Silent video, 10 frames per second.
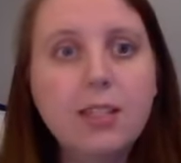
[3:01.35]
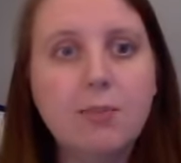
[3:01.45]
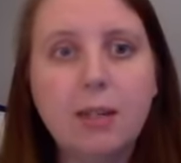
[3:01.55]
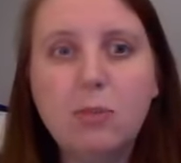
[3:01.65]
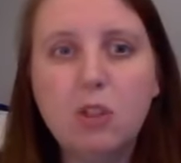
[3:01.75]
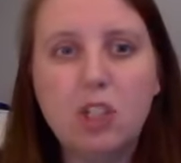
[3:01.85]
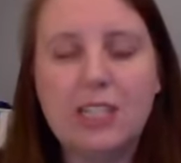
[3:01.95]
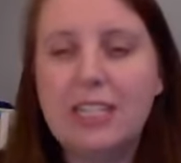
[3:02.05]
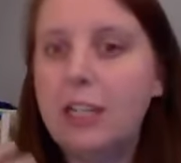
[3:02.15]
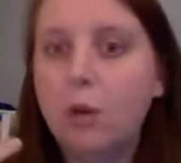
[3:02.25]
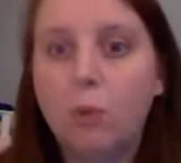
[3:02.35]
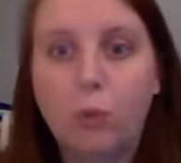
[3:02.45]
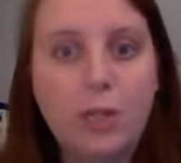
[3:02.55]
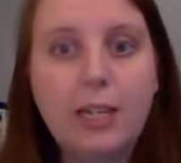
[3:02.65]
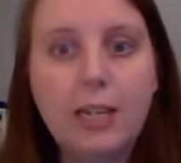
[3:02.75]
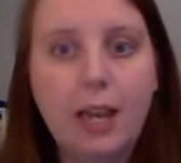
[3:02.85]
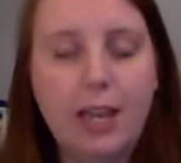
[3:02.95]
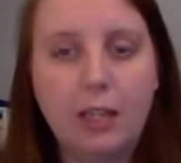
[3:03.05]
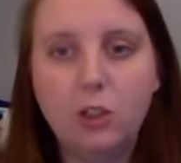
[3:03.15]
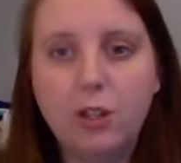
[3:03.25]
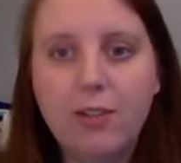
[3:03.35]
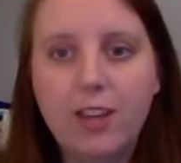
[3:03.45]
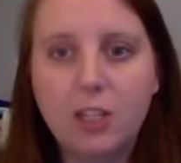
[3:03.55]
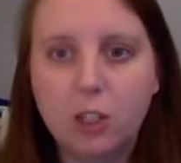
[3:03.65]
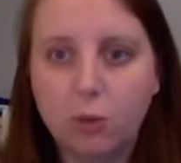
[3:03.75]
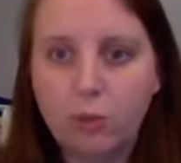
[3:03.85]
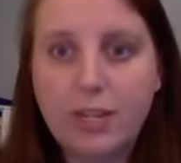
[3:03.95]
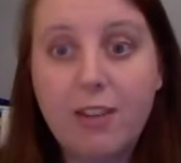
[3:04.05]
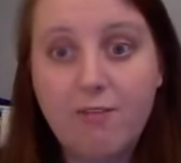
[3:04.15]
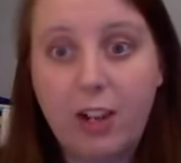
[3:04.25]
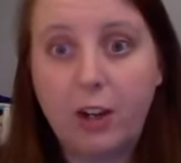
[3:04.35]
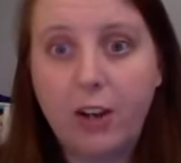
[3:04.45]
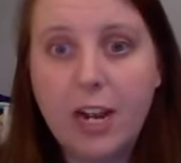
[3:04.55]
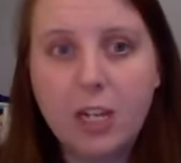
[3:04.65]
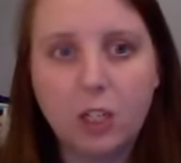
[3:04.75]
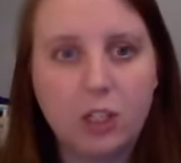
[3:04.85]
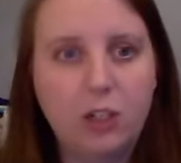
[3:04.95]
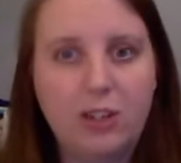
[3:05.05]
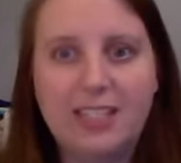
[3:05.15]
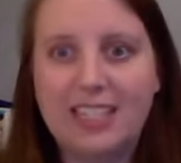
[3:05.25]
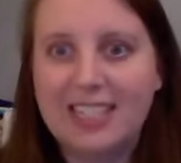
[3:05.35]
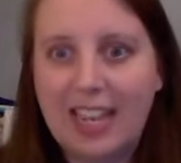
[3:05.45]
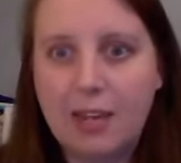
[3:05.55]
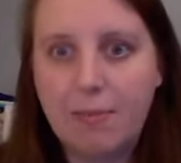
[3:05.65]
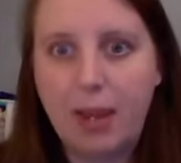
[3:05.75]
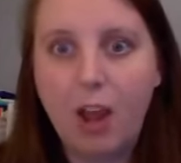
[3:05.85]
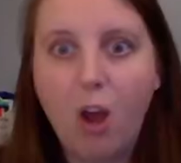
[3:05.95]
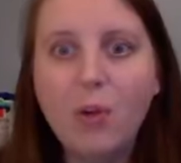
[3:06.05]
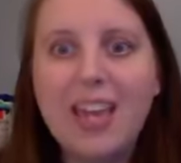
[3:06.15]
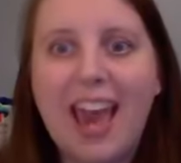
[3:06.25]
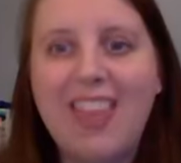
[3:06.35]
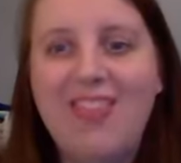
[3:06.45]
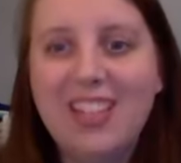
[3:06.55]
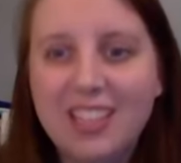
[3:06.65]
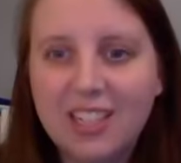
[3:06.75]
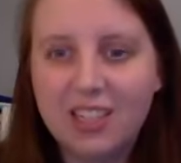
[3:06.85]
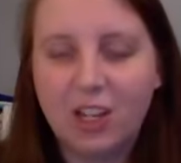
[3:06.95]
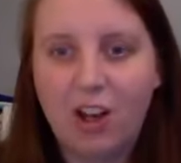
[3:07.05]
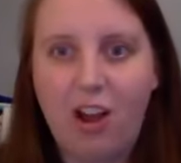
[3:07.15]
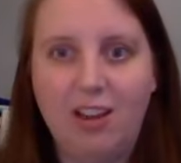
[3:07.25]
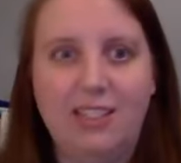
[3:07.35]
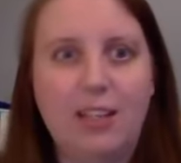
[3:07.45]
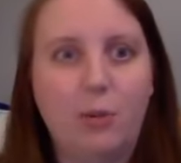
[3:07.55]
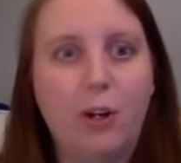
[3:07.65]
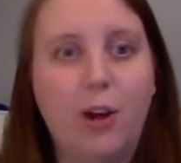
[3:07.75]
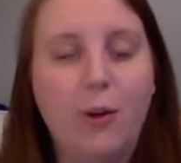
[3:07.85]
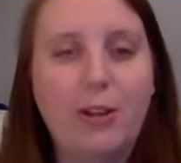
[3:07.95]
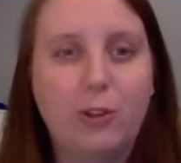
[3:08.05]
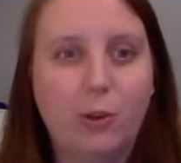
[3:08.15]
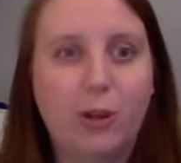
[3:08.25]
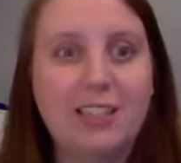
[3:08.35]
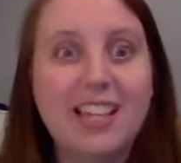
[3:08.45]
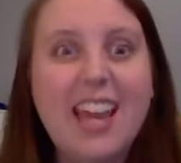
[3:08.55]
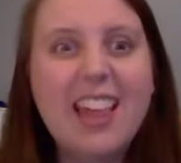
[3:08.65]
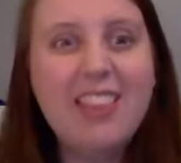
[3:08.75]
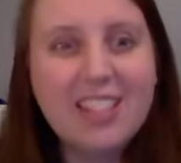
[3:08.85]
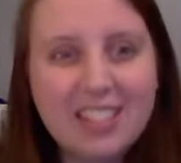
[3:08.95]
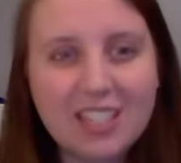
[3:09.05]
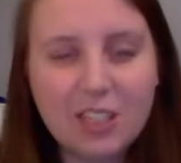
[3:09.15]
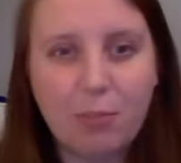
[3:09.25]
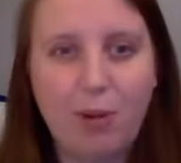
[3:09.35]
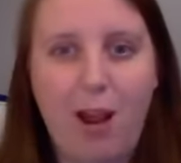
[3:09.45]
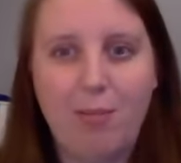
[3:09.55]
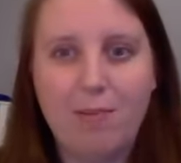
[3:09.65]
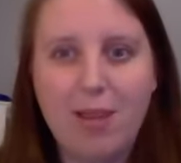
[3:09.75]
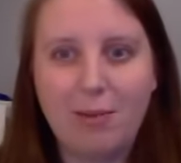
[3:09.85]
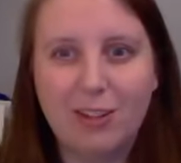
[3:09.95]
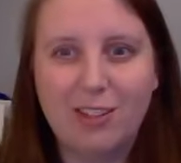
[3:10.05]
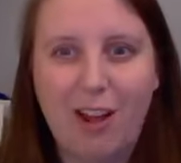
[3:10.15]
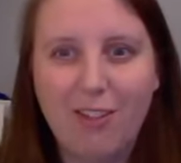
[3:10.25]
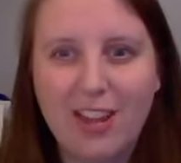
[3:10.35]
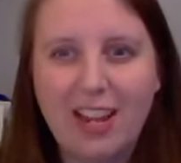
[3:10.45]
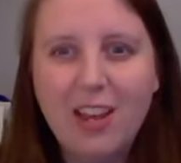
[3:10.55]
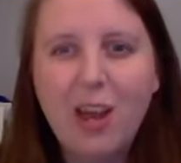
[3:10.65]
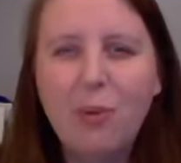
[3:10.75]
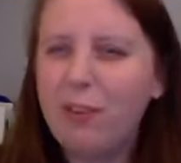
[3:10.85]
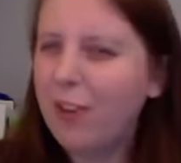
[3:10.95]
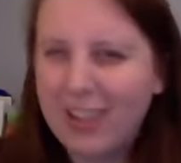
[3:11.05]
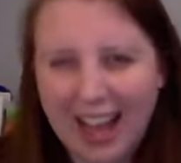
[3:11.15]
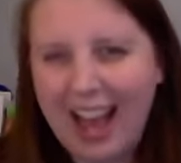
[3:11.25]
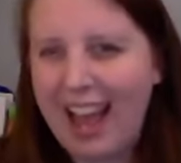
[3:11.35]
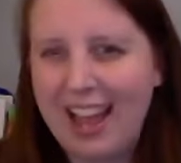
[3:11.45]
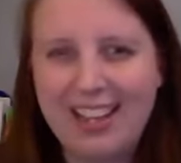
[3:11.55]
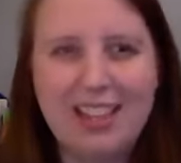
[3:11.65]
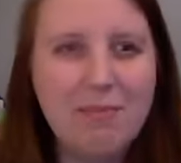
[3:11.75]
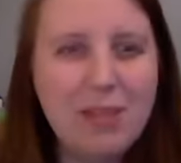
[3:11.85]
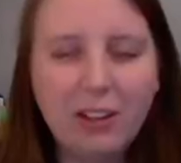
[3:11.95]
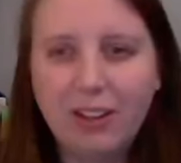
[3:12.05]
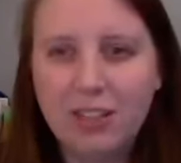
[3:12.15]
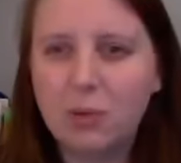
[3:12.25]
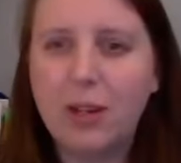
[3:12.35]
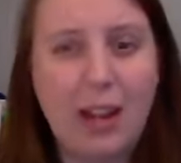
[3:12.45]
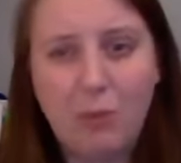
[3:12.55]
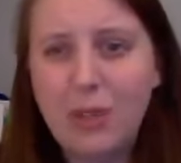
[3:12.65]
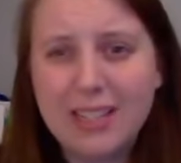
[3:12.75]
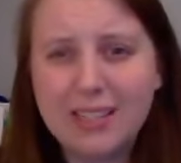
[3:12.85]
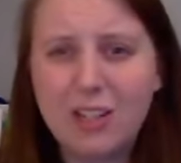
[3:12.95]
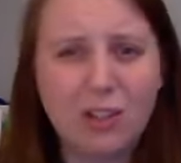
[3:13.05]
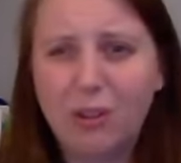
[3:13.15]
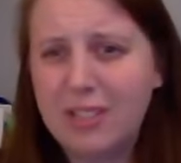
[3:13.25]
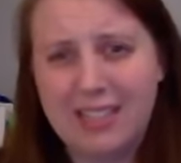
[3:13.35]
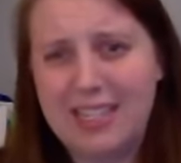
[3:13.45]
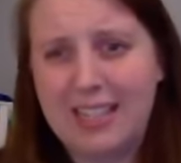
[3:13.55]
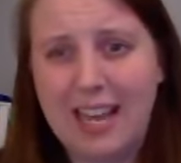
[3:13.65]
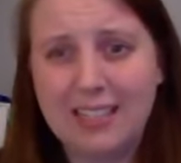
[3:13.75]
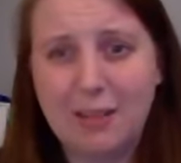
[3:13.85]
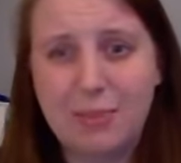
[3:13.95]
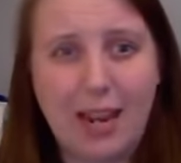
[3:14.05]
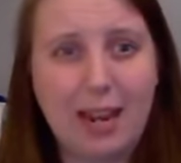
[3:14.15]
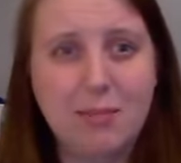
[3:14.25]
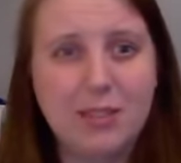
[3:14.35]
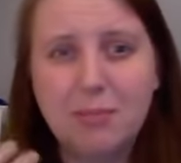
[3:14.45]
Sometimes you just need a re-entry event to reinvigorate your students' excitement. Oh yeah, this is the cause that we're going towards. This is the problem that we're solving. We forgot in the middle of this work, and we as adults need that sometimes.